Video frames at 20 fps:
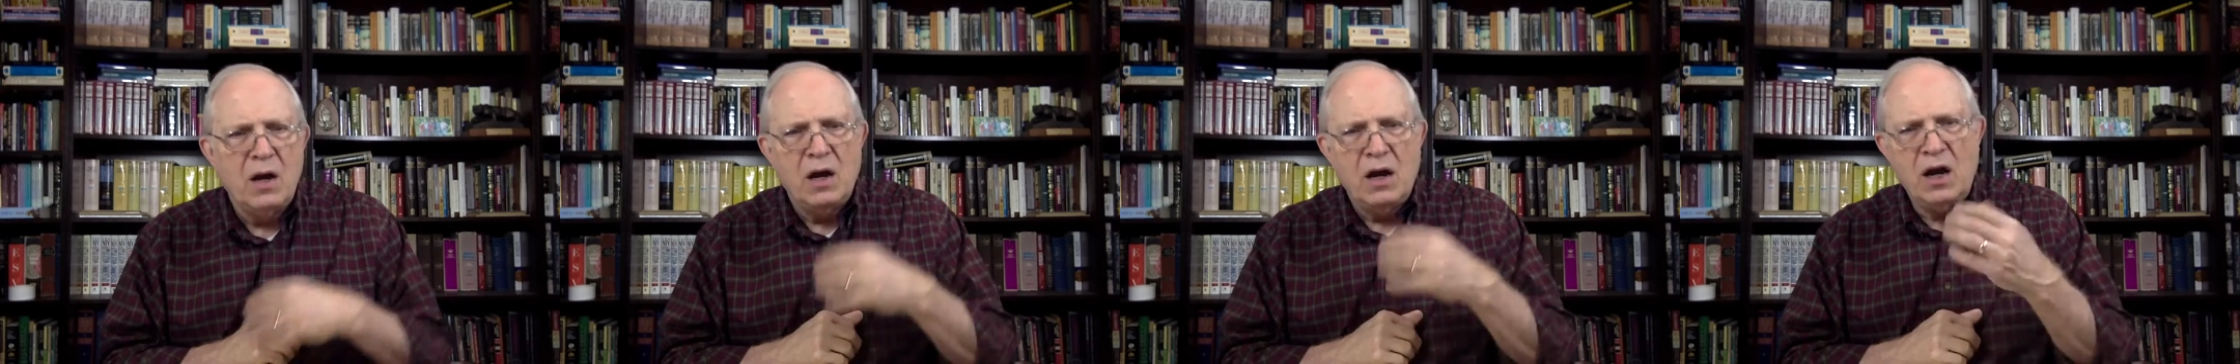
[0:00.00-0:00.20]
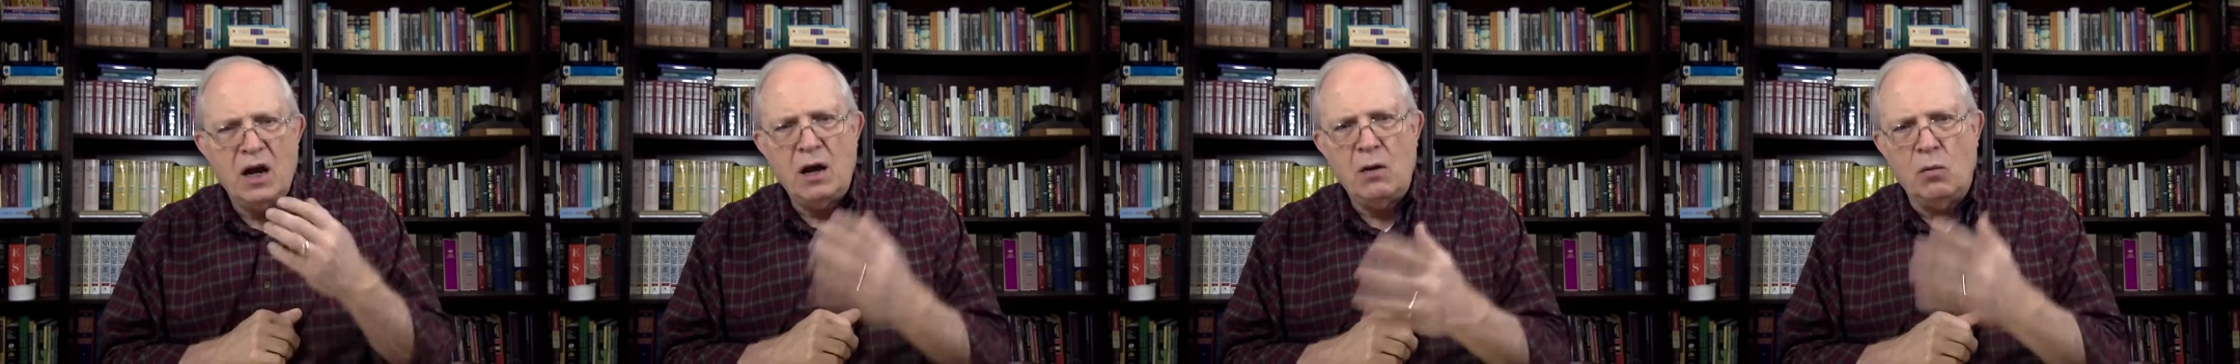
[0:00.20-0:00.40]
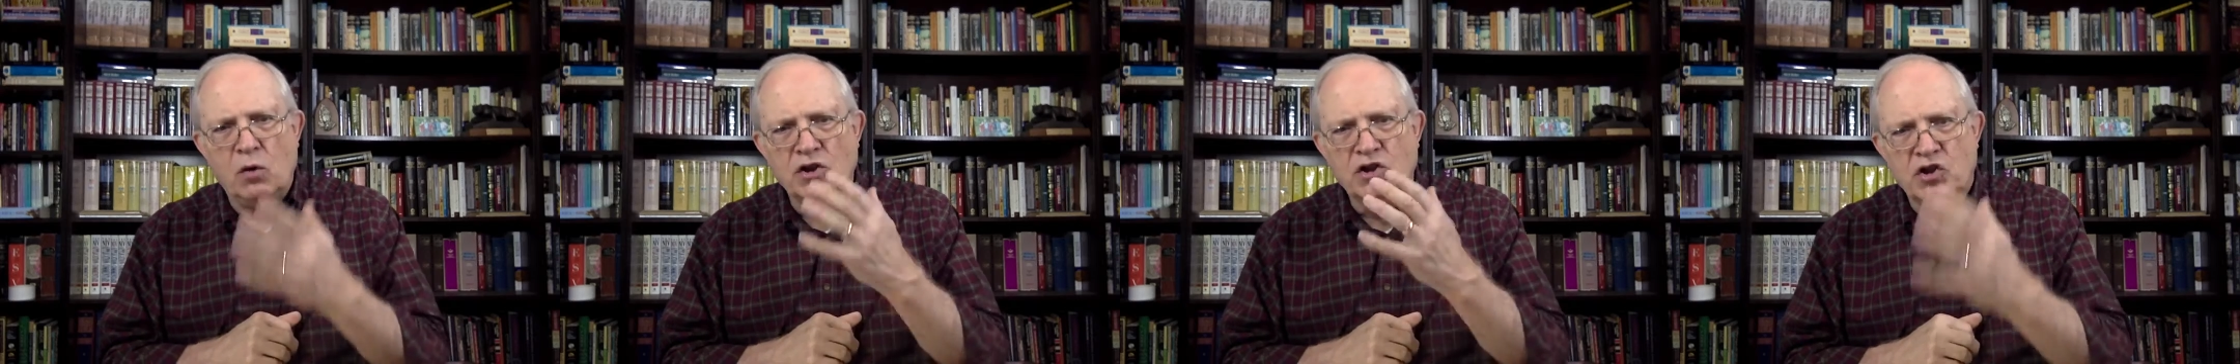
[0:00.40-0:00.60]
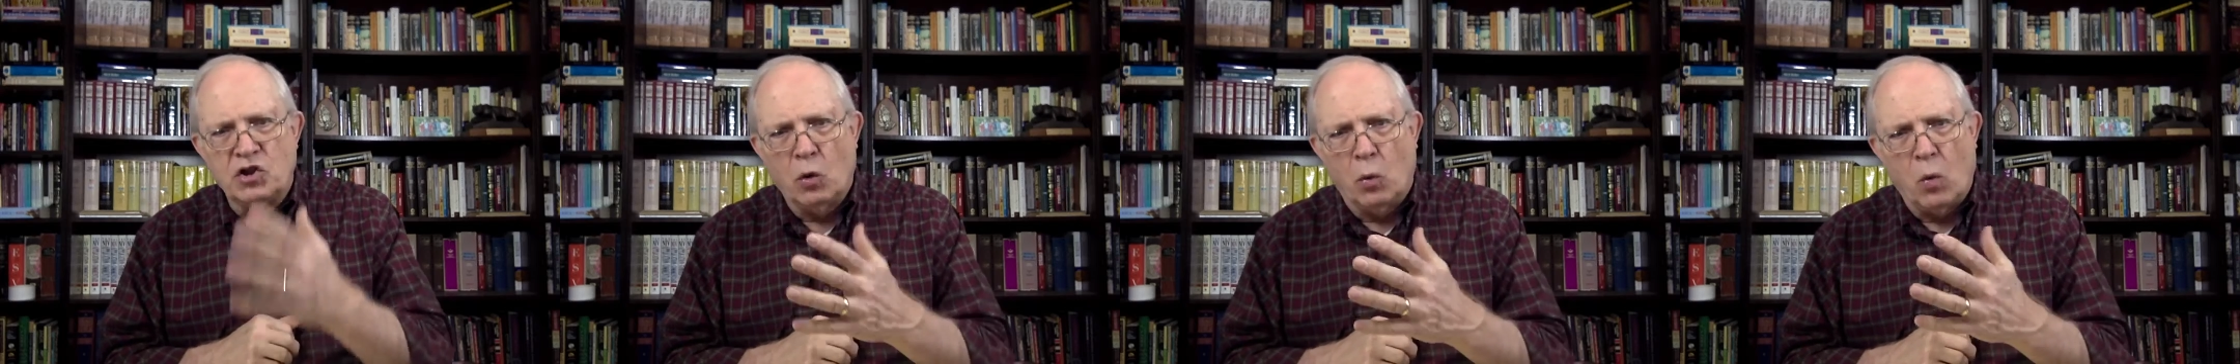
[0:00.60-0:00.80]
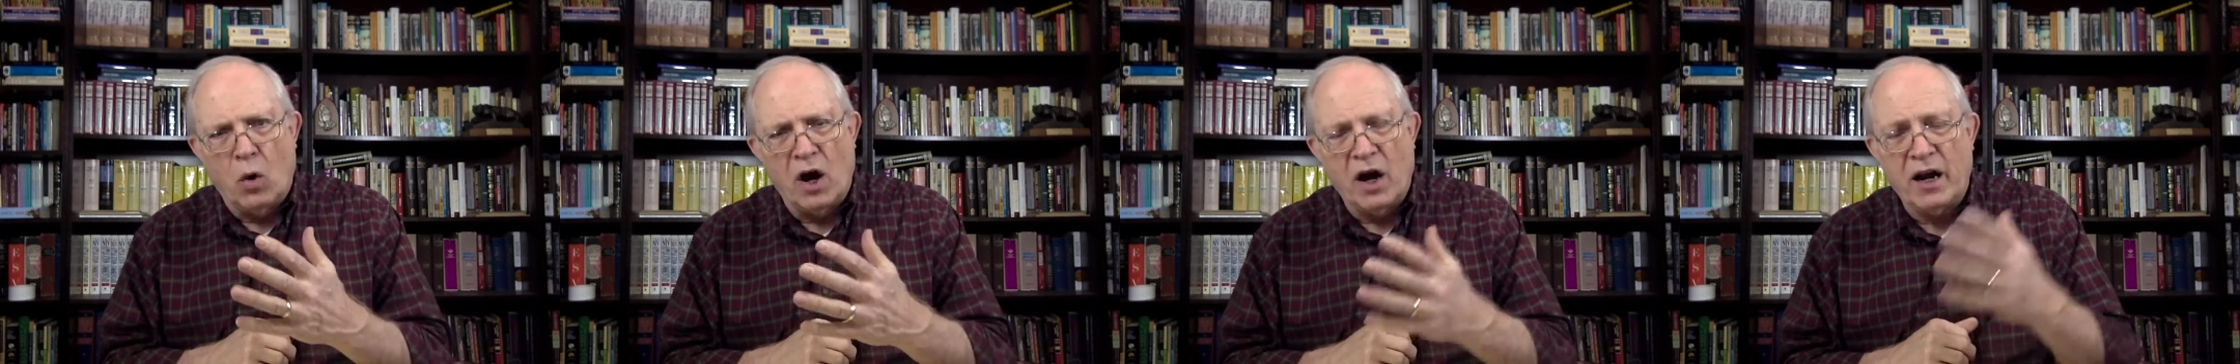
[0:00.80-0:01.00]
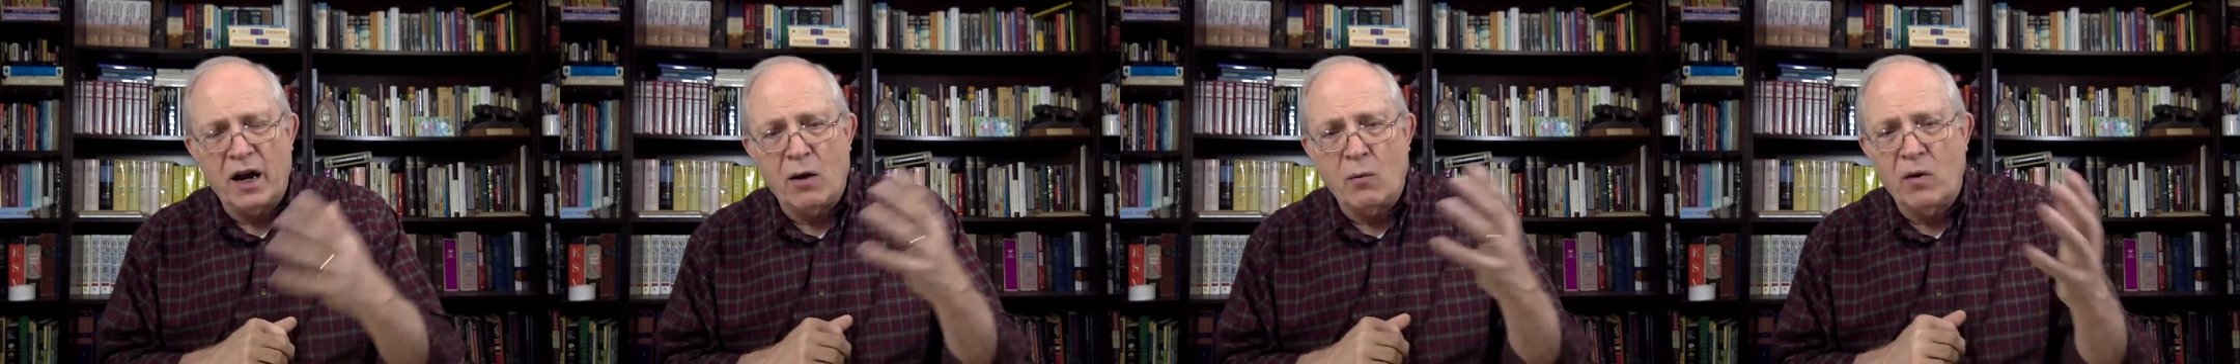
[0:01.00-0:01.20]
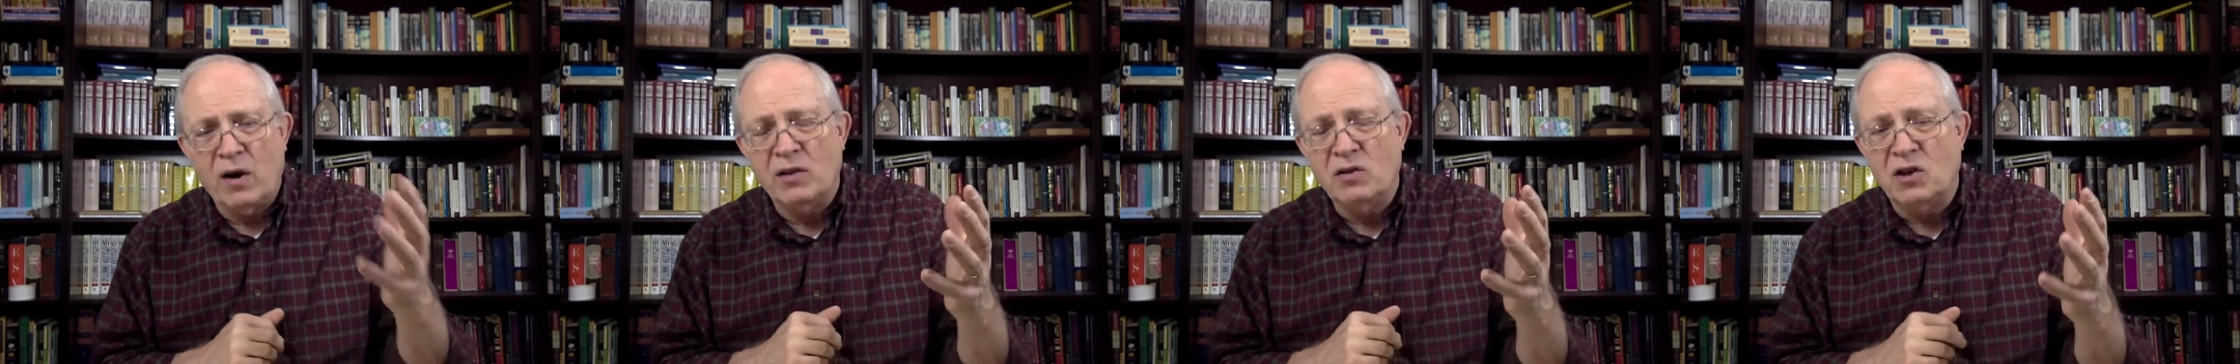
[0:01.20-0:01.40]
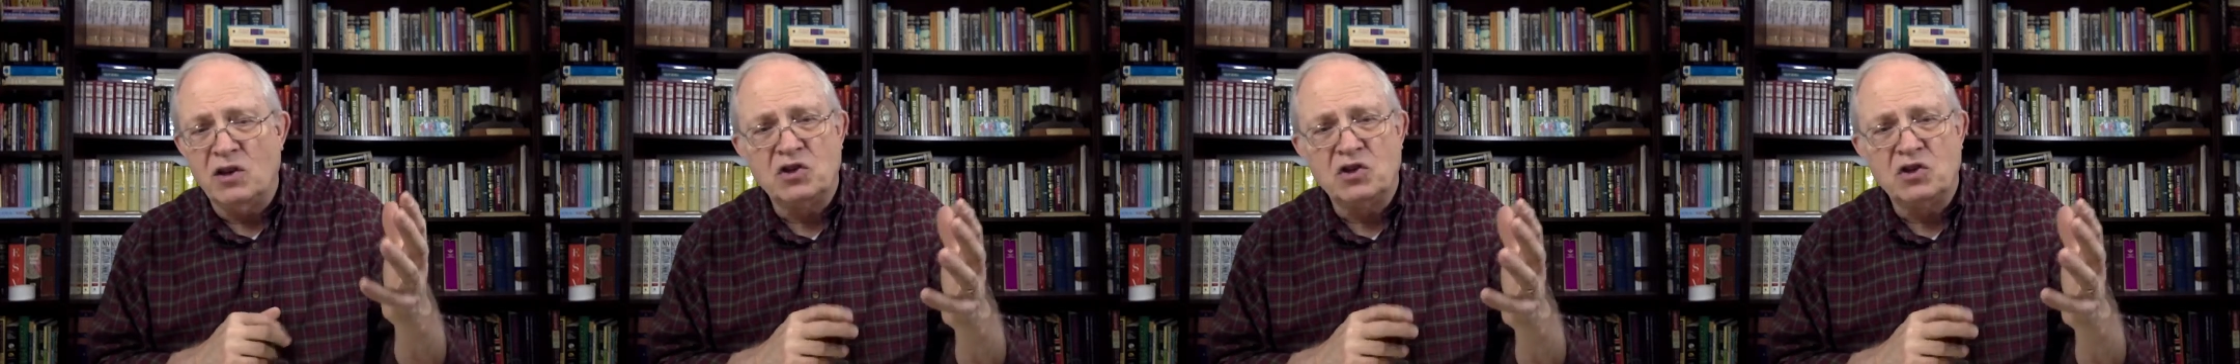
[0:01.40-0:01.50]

He was the one, I read